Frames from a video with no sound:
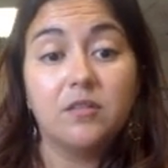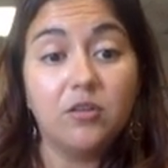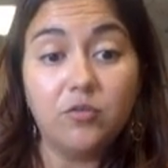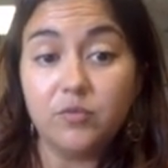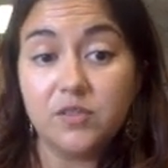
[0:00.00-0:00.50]

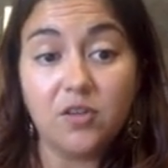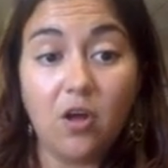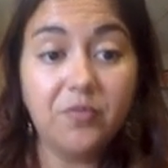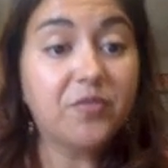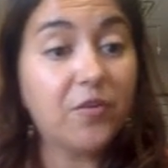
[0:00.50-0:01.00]
You
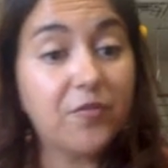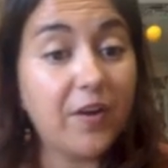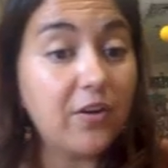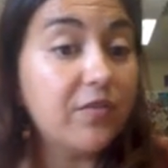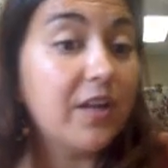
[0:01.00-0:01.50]
solved for
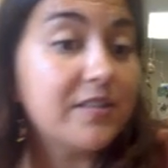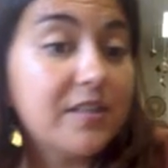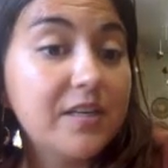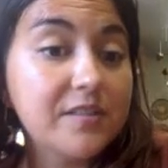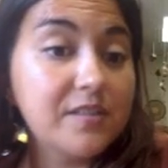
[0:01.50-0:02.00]
final
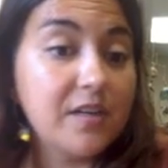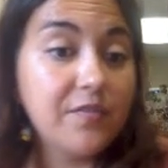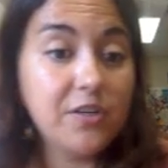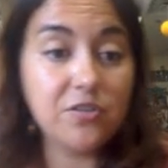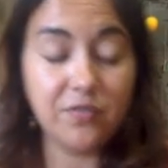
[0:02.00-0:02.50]
velocity instead of
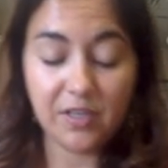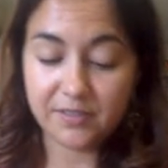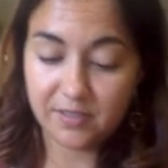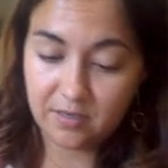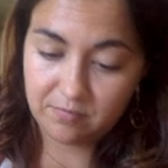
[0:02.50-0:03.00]
initial
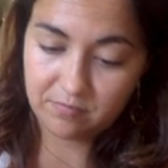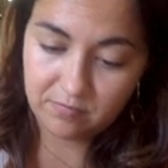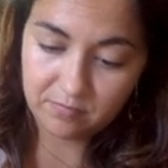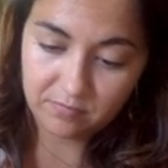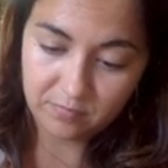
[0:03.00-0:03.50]
velocity,
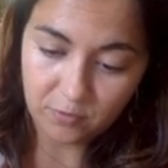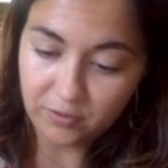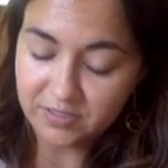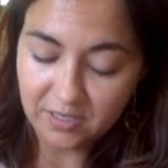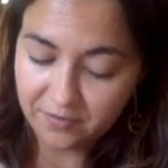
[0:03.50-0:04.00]
or
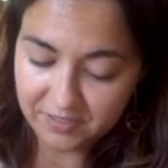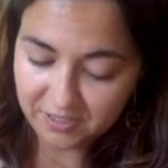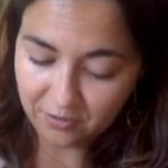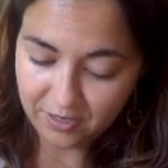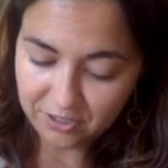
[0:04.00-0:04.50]
instead of
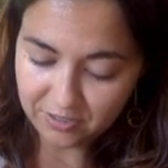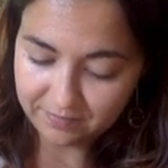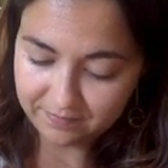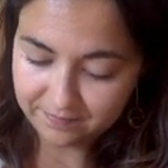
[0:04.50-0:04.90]
acceleration.